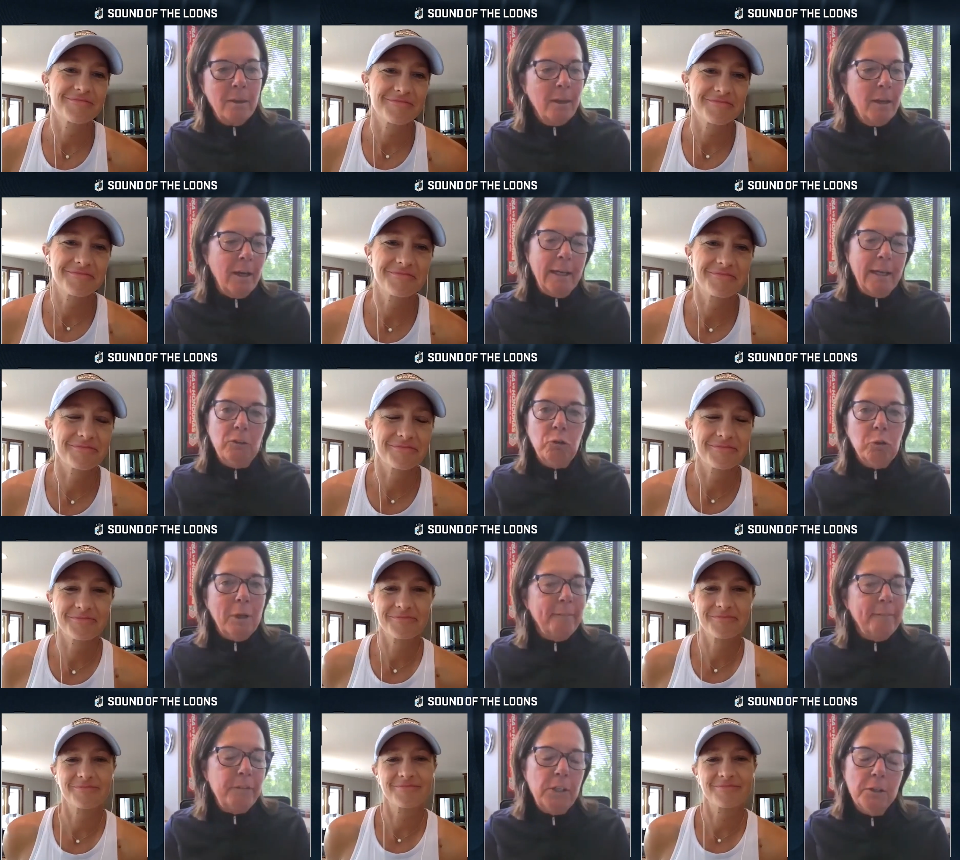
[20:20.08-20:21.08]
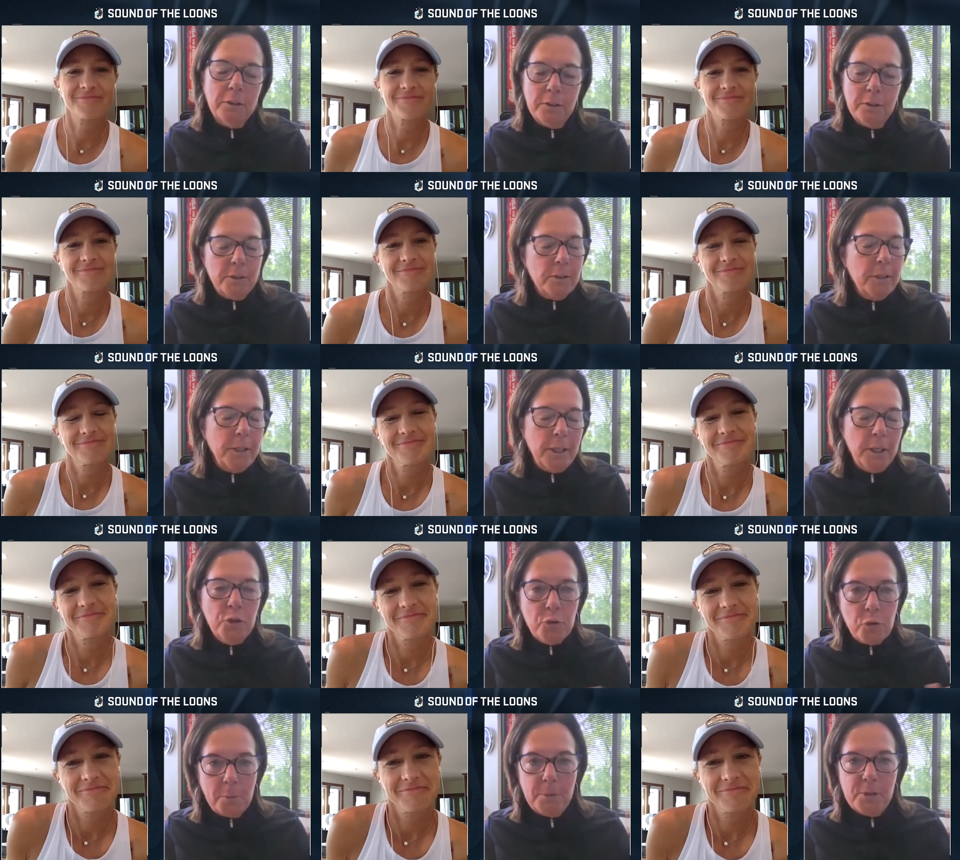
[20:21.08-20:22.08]
Speaker 1: I, I feel
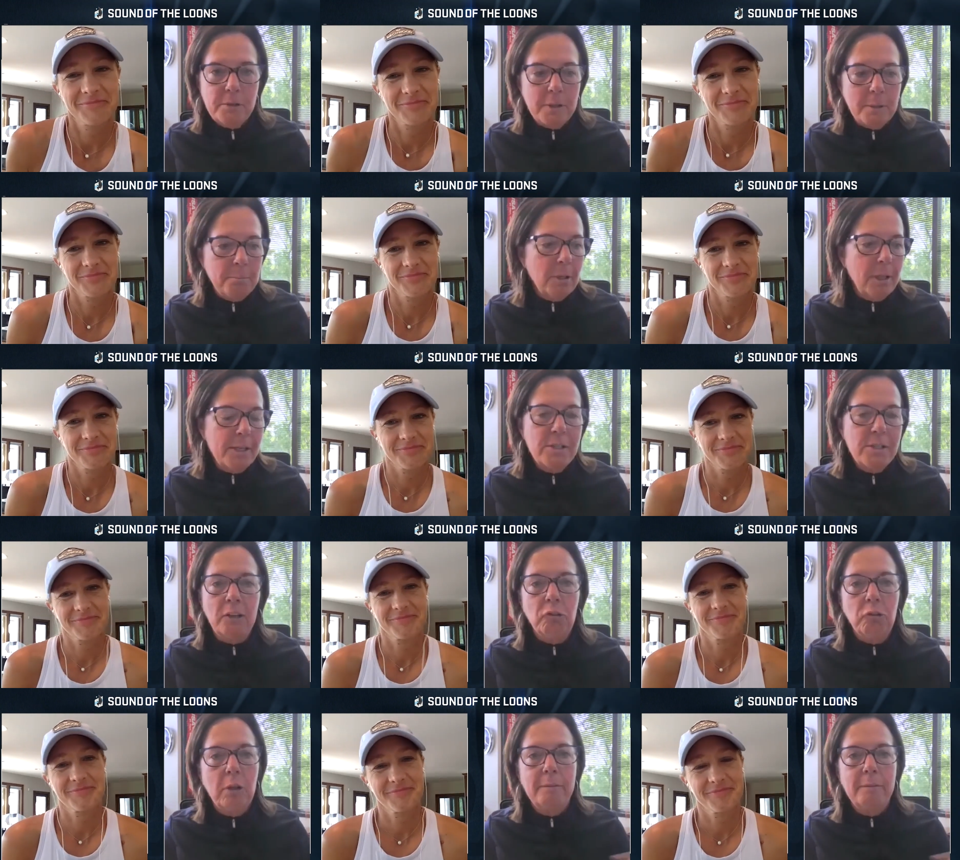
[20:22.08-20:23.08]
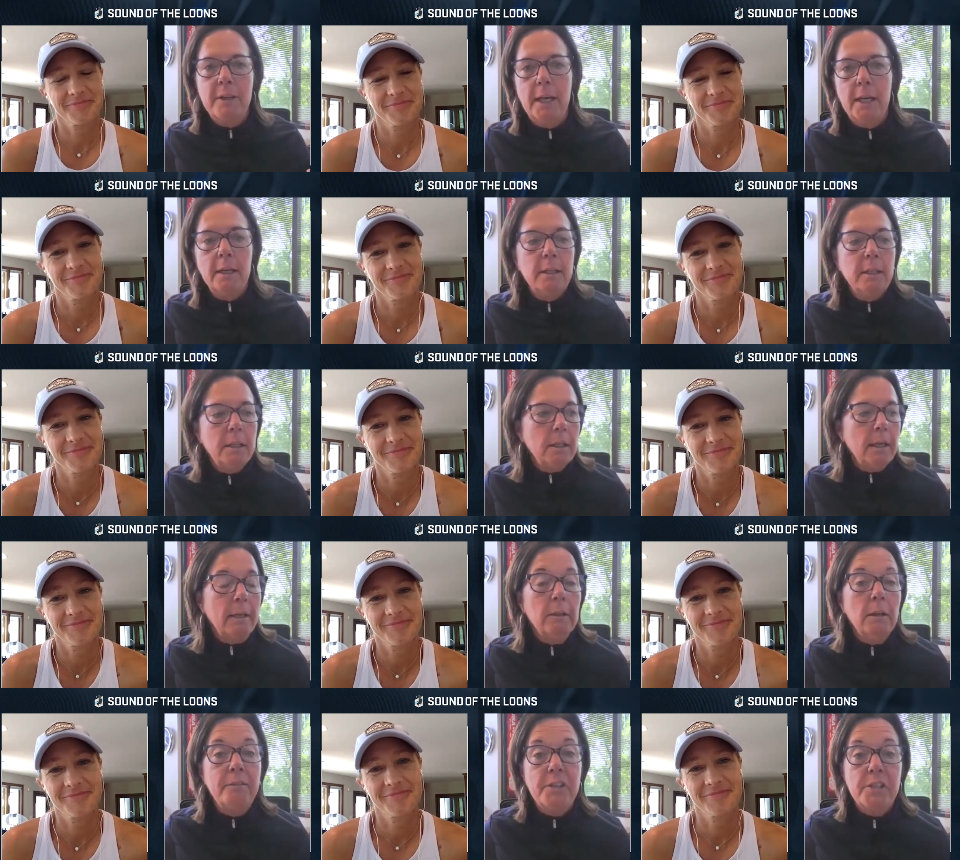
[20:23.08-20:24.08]
enormously blessed. I love that. I
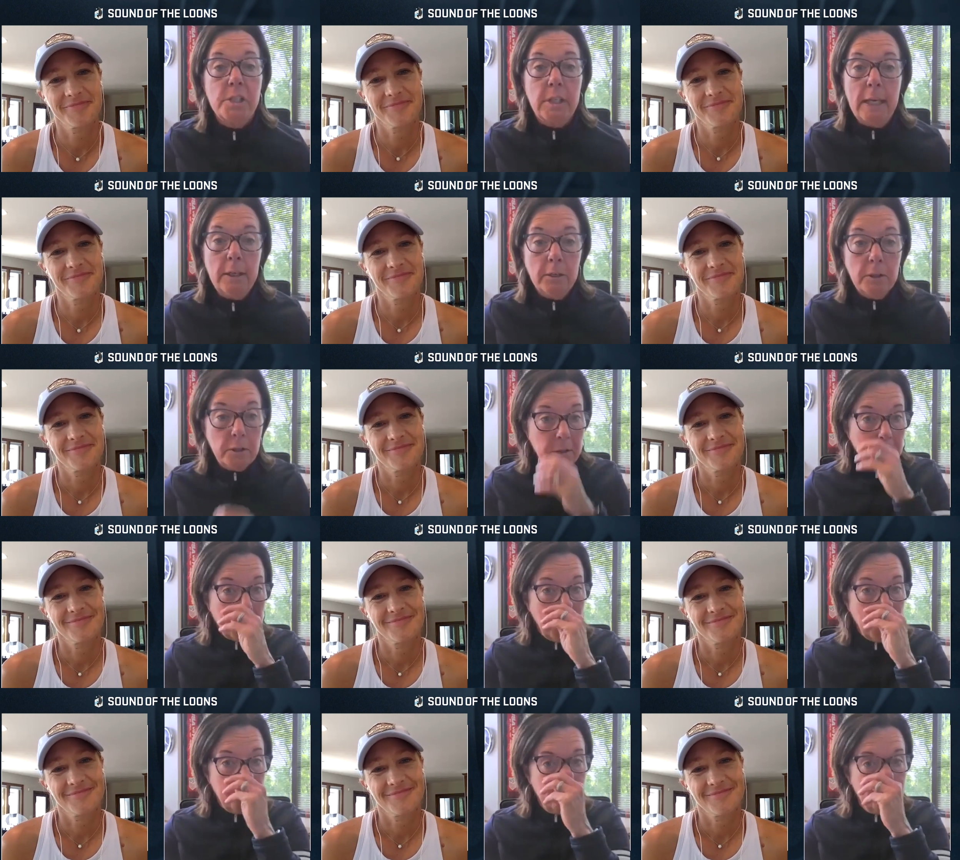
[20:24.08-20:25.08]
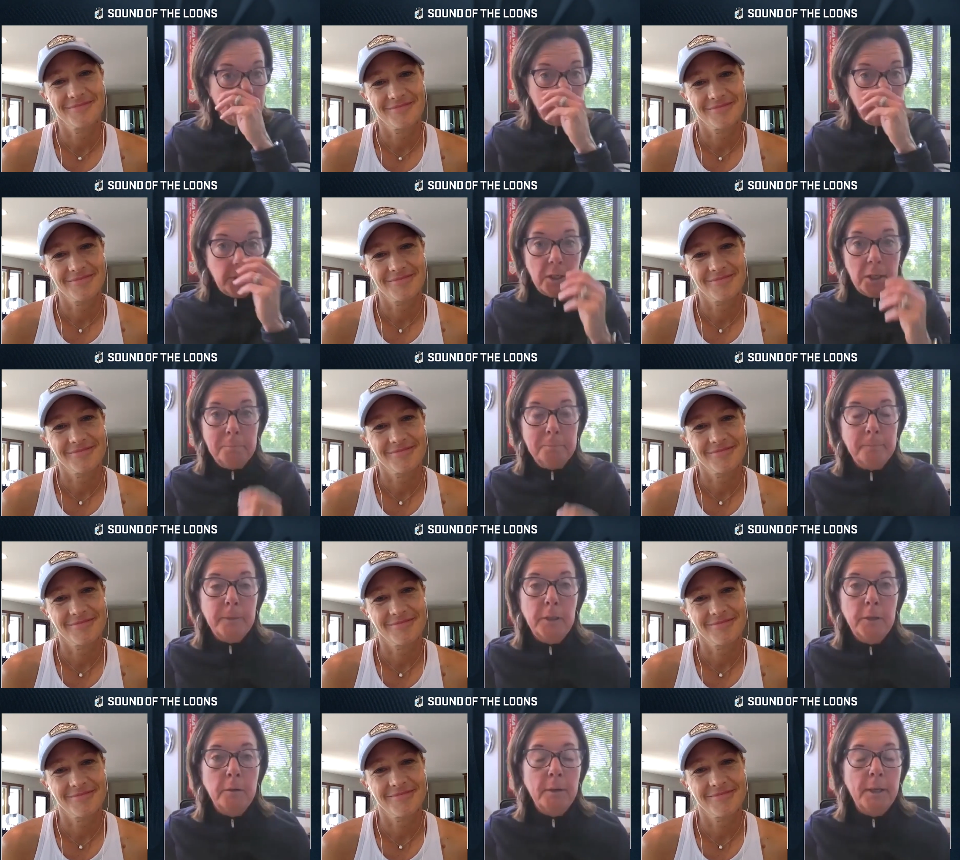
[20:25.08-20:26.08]
love the scale of the club. Um,
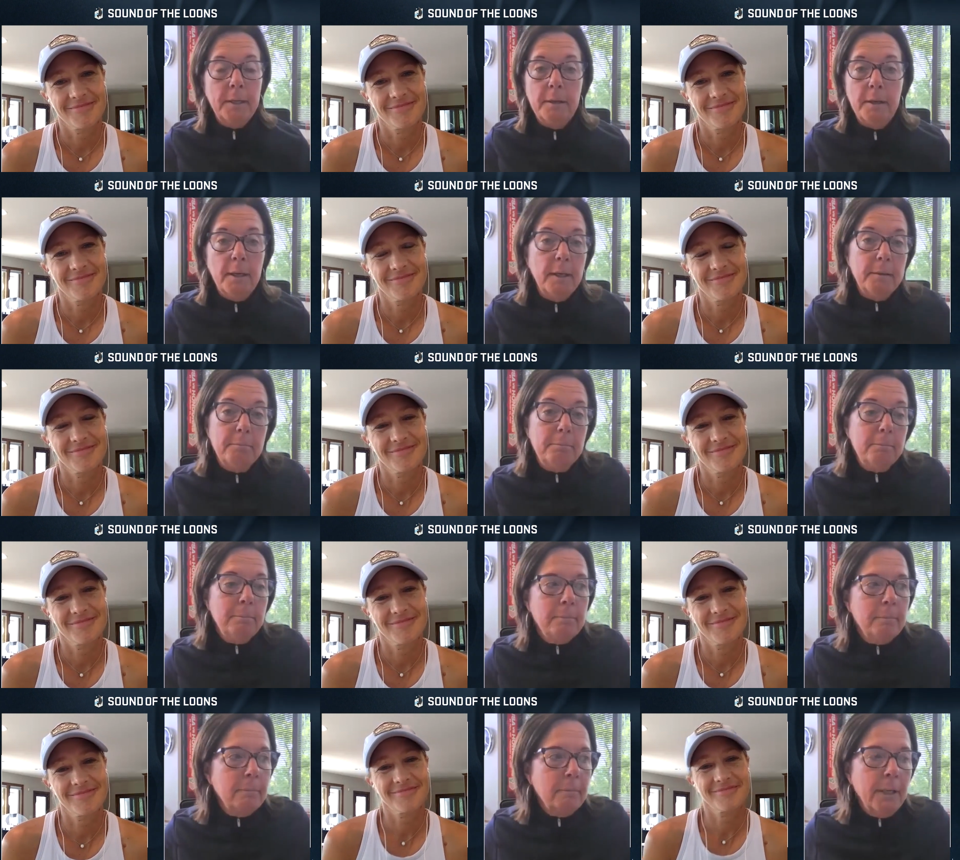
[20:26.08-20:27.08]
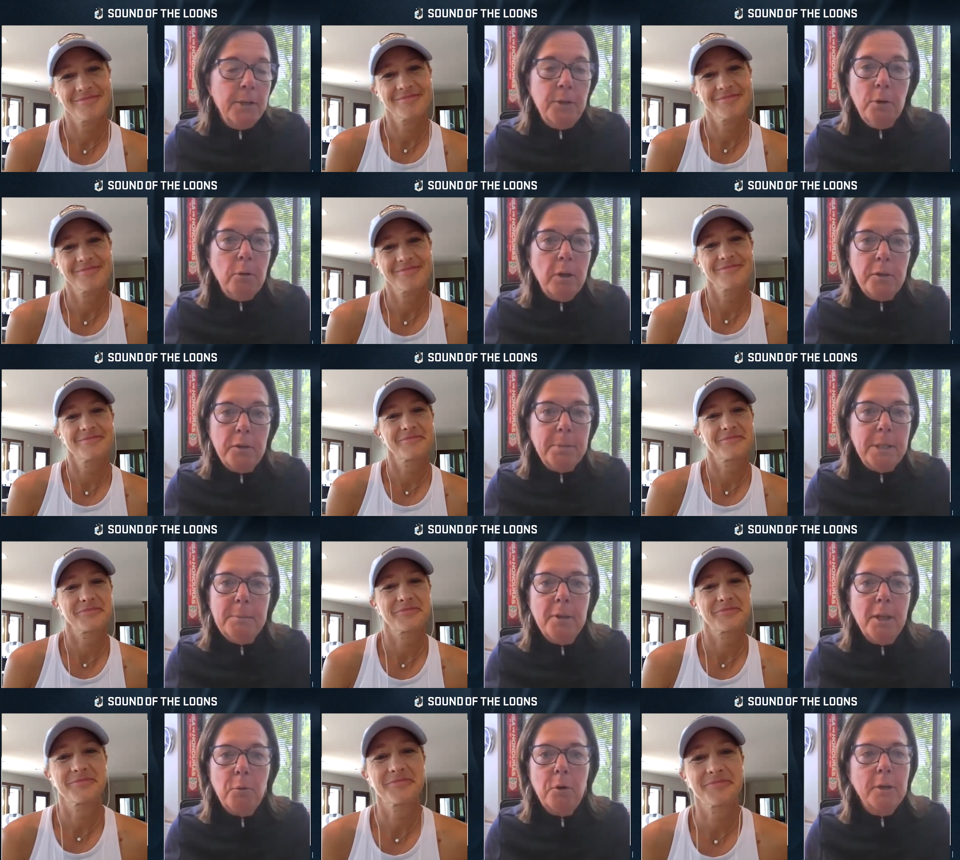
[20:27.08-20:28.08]
you know, I, I, I know all the people
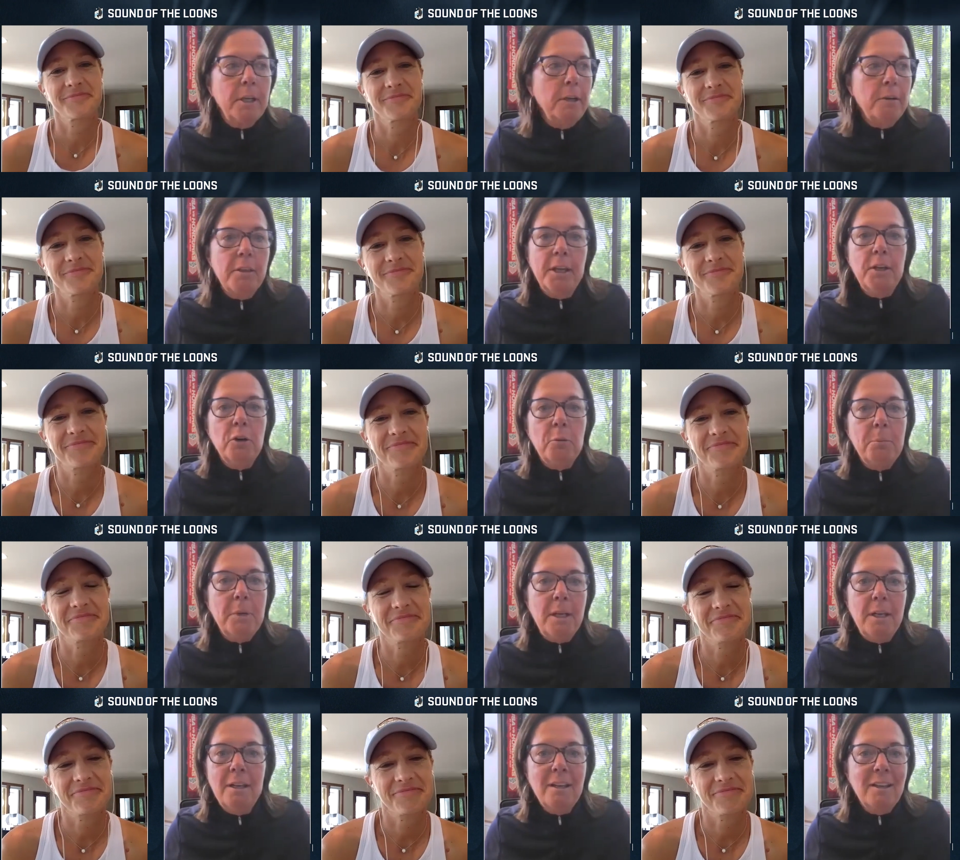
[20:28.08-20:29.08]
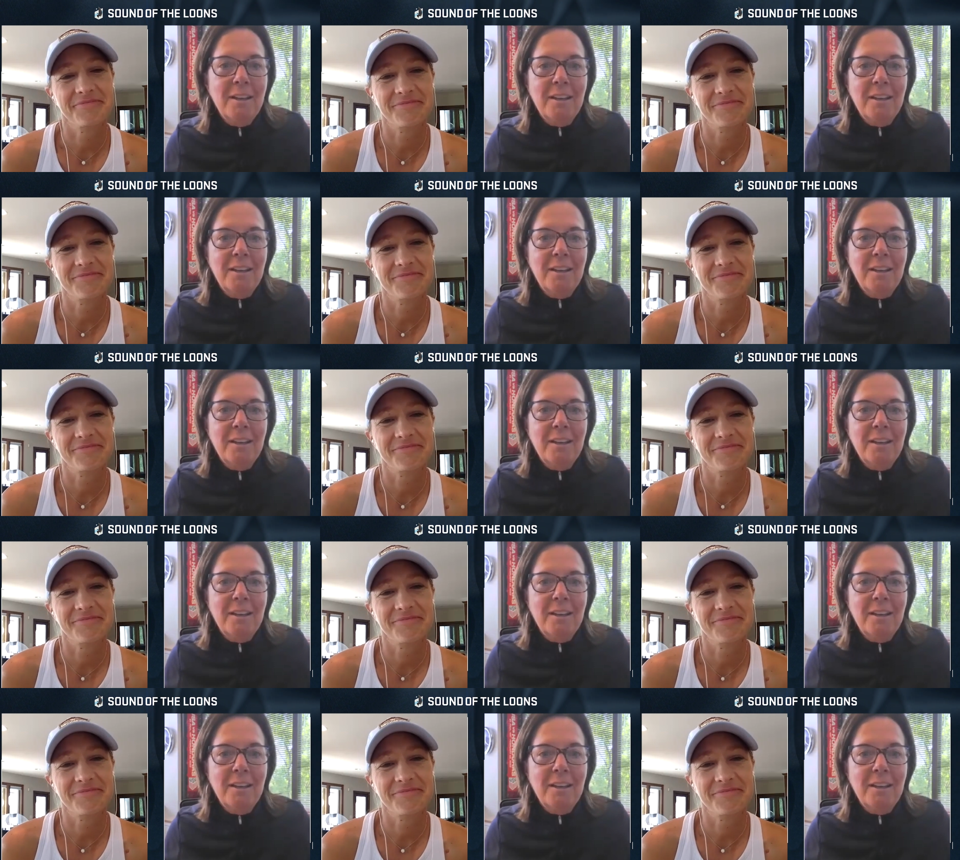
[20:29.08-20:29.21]
that work here, they know me.